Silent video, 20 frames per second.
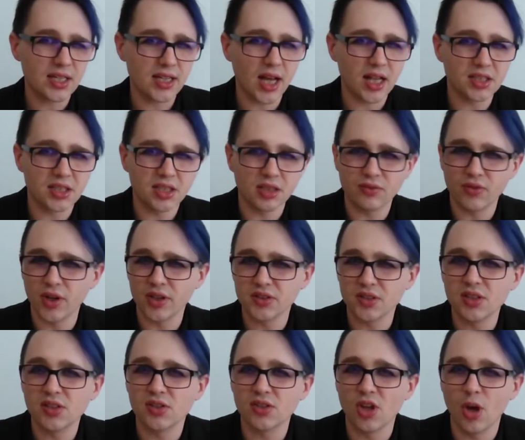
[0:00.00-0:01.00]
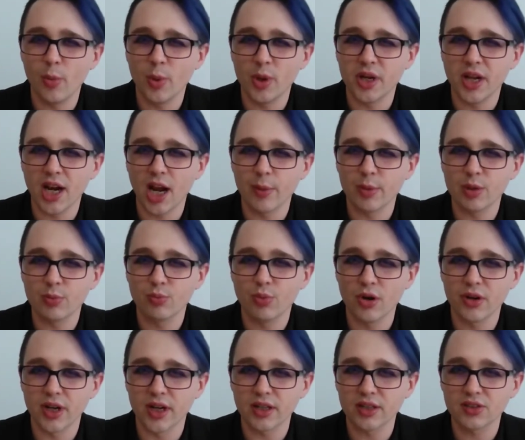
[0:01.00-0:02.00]
kinetic versus thermodynamic
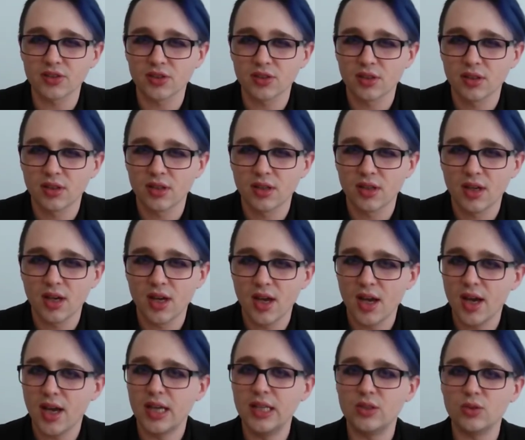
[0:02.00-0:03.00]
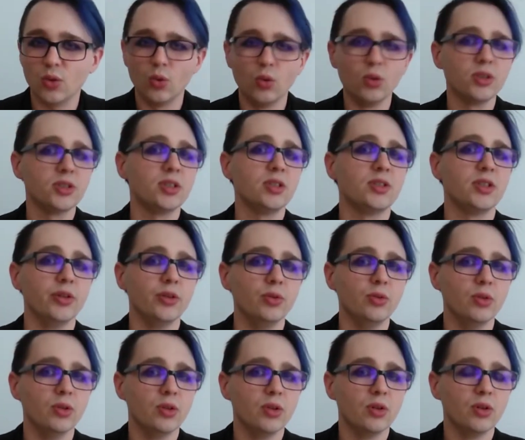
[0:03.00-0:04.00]
products? It's all to
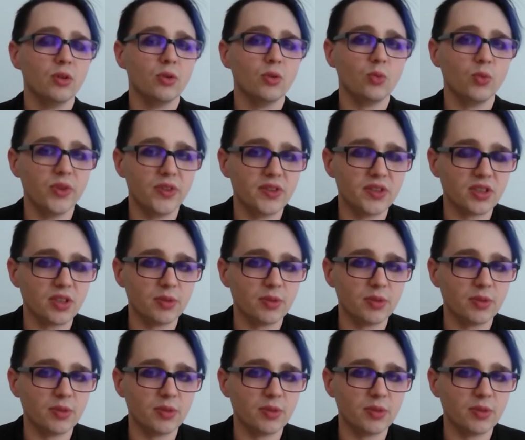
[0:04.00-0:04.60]
do with